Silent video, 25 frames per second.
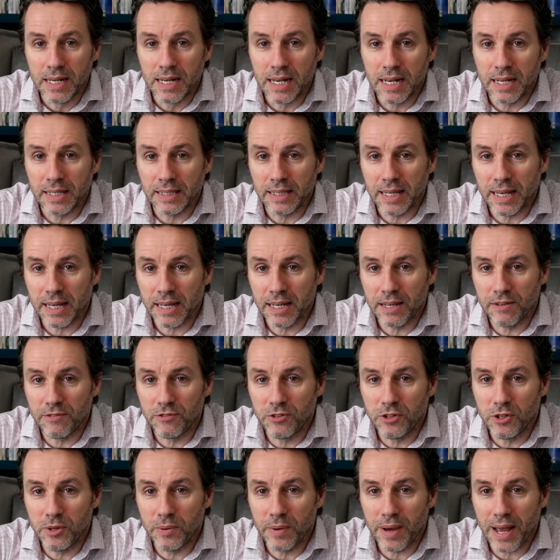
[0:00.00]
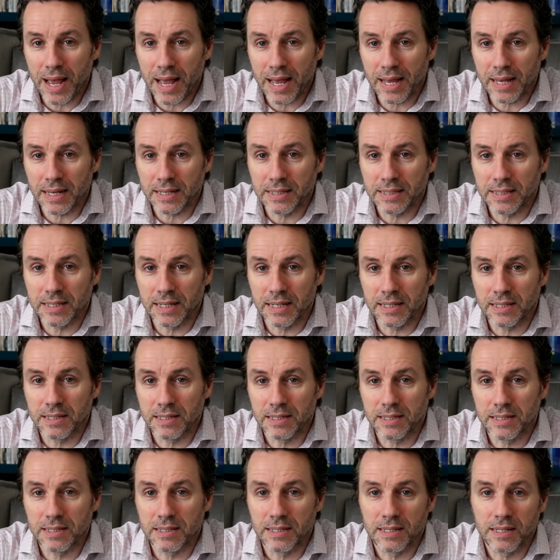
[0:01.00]
and that gives you
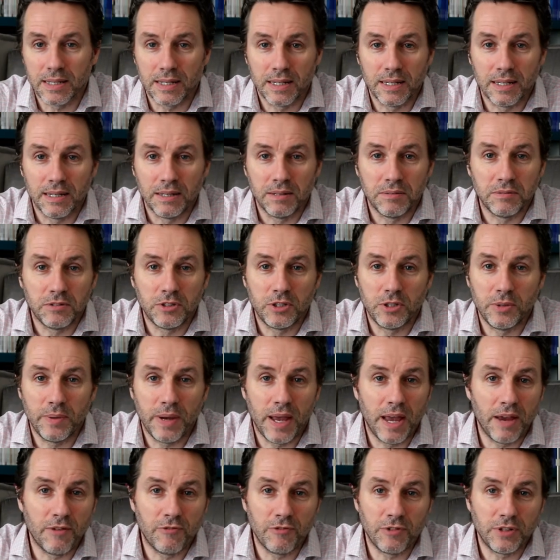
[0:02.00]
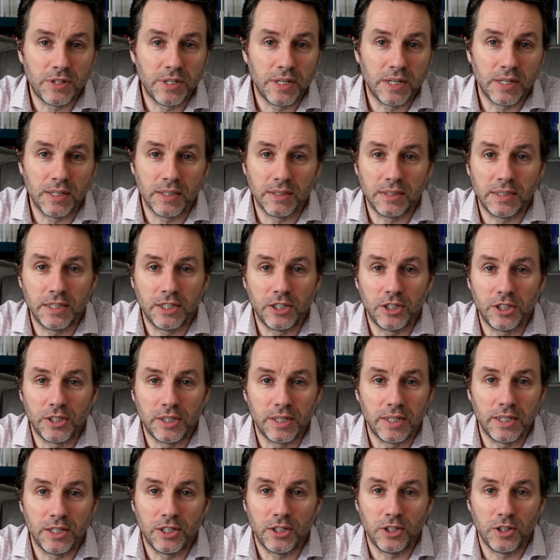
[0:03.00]
access to every single
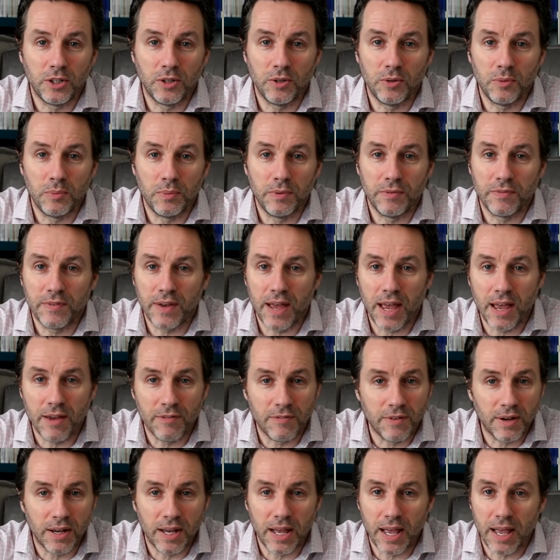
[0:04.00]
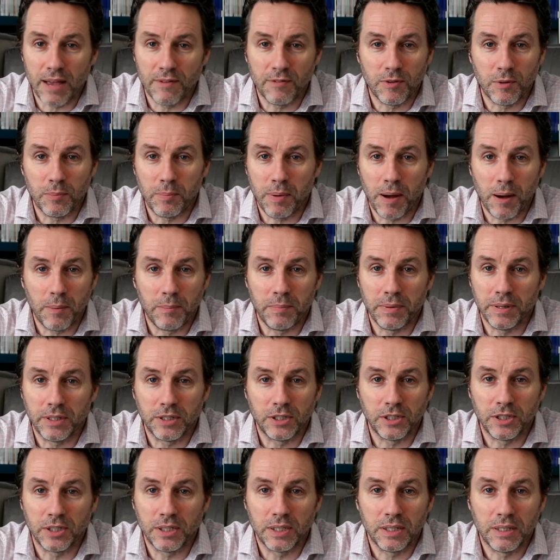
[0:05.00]
digital issue we've ever
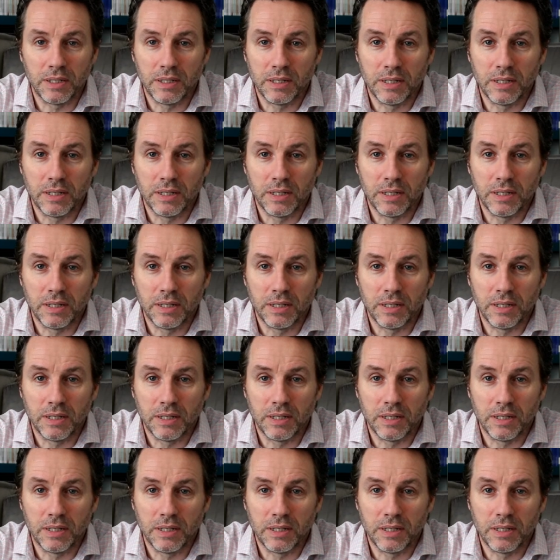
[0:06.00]
published,